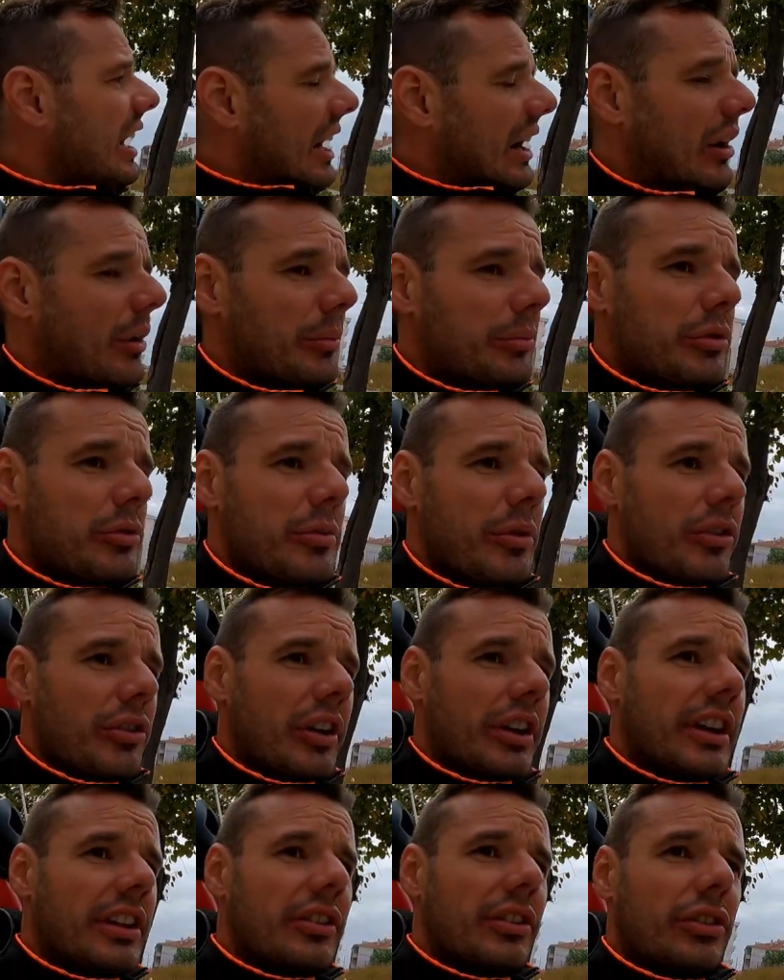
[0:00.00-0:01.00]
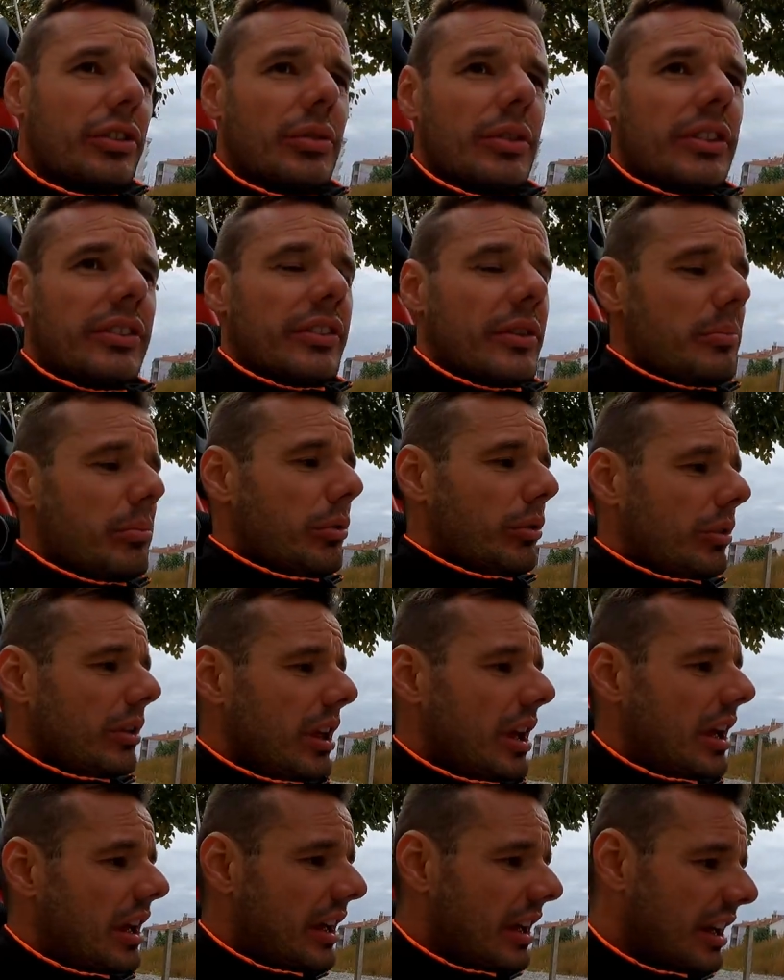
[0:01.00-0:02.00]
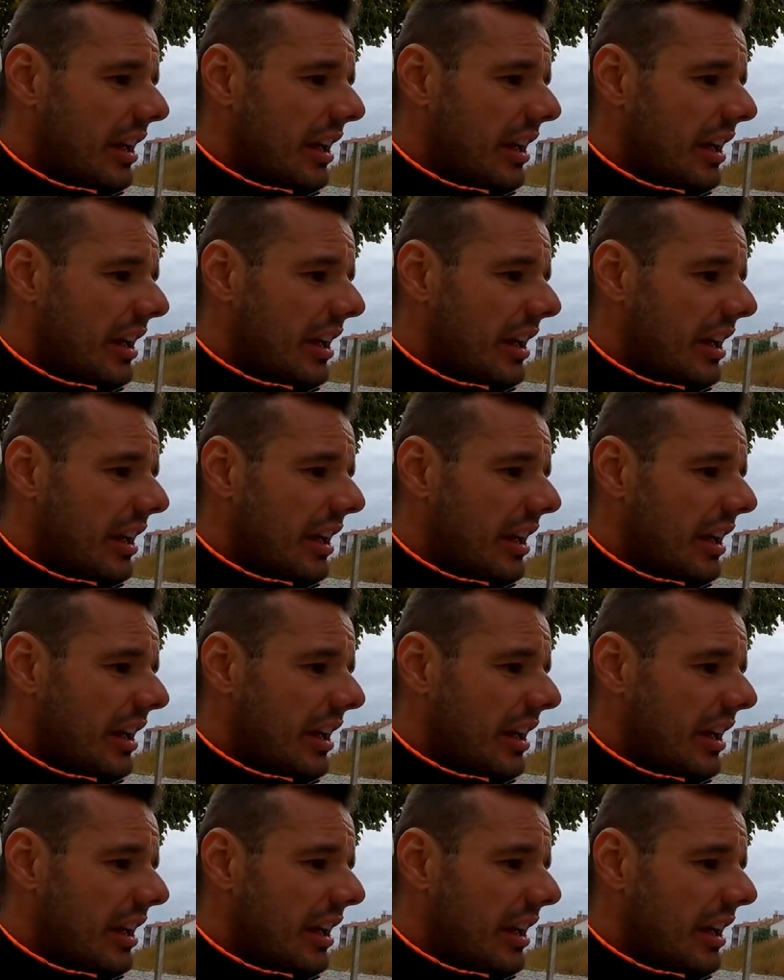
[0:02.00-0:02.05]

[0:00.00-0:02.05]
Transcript: I hope tomorrow I can go to Istanbul.